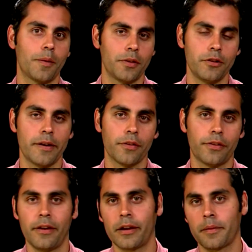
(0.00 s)
I'm going to do my own
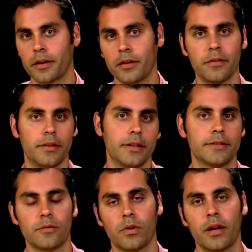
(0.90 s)
thing. I'm going to go do
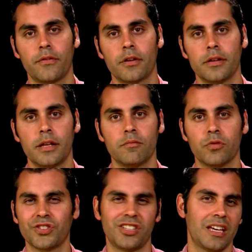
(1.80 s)
this and whatever. And then
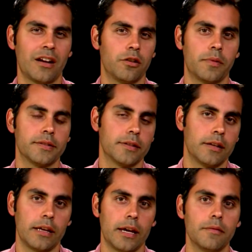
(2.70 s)
we'll see. I don't know about
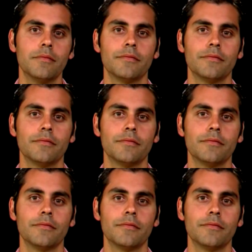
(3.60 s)
Sunday yet.